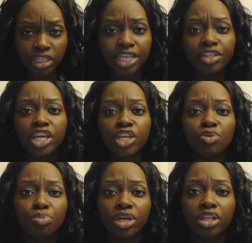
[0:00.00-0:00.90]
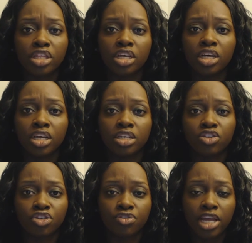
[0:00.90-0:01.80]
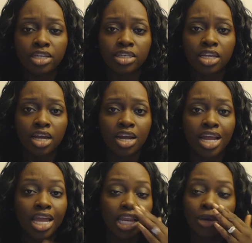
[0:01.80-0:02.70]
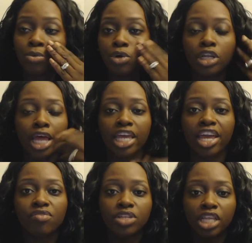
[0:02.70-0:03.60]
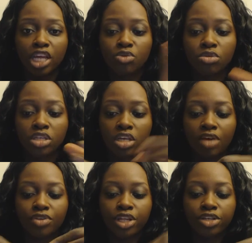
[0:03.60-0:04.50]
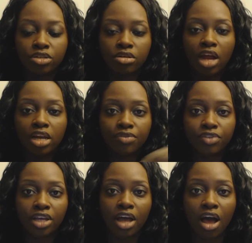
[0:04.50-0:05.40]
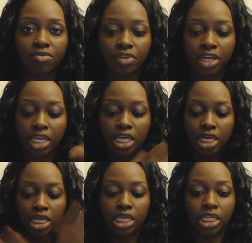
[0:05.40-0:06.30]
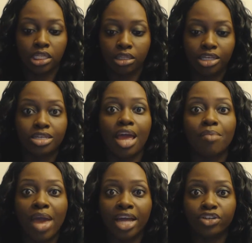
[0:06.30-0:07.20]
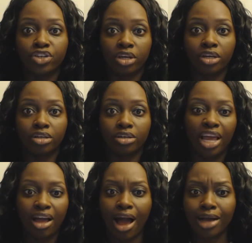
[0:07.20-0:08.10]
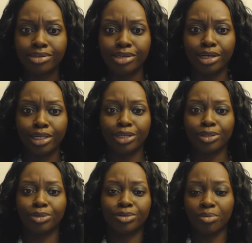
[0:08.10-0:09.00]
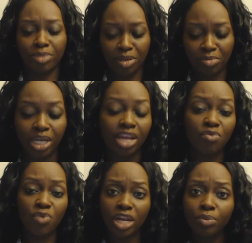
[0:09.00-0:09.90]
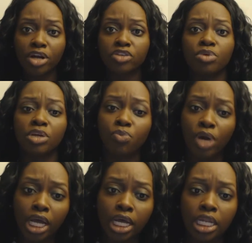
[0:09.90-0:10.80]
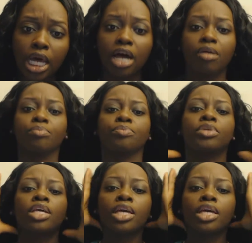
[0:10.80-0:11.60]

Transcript: and then you put the trays in there, and it will, like, everything, you see everything just start lifting off, and it's like magic, like OxyCleaner or something. But it really works really well.